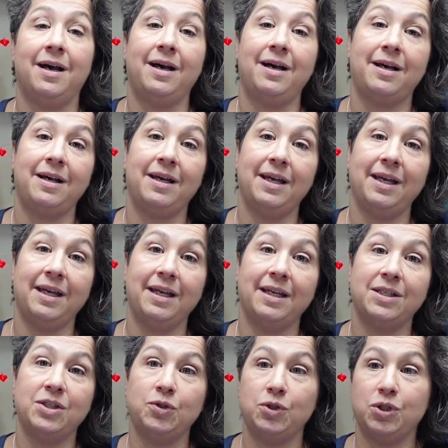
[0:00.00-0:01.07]

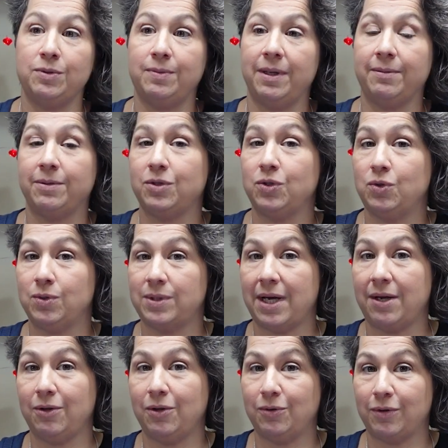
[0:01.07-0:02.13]
And you should be able to
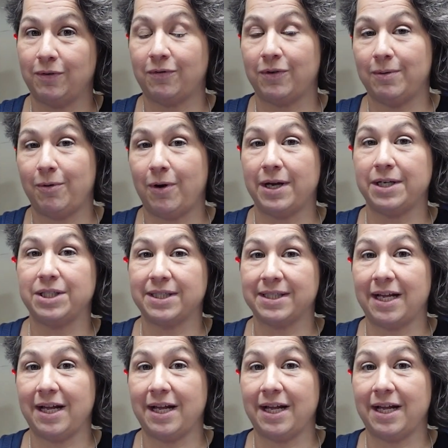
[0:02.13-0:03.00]
download the free projects